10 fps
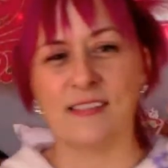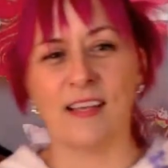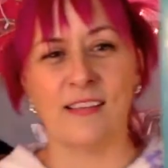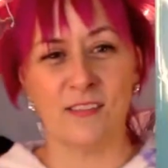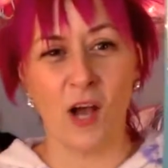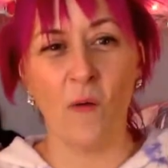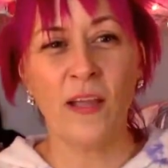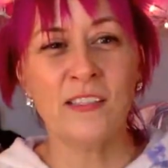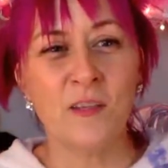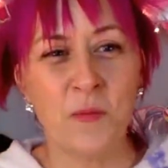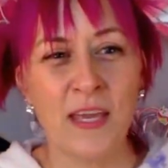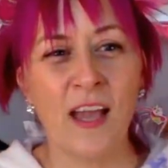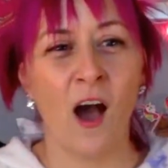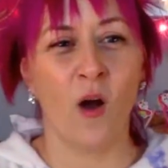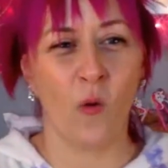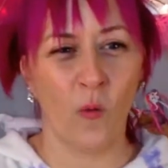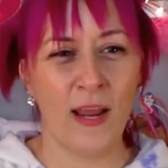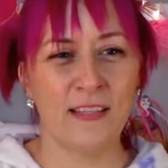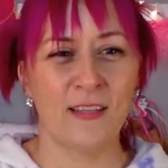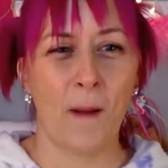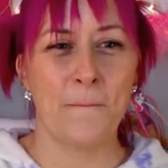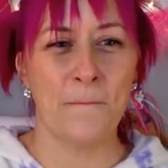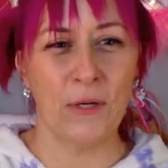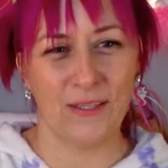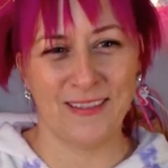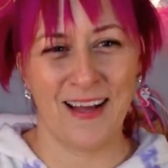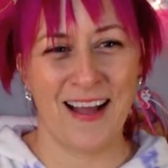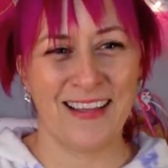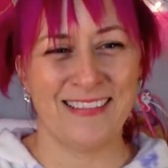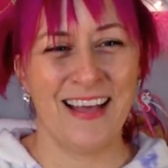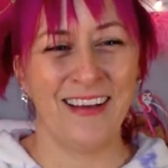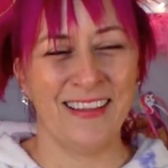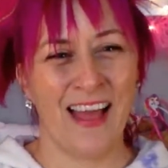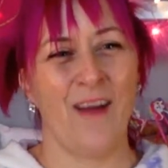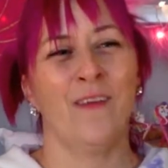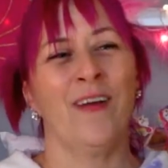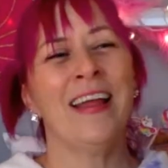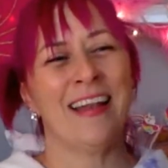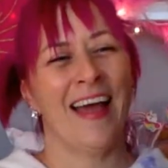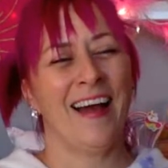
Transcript: This is going to be a great book. I can tell you that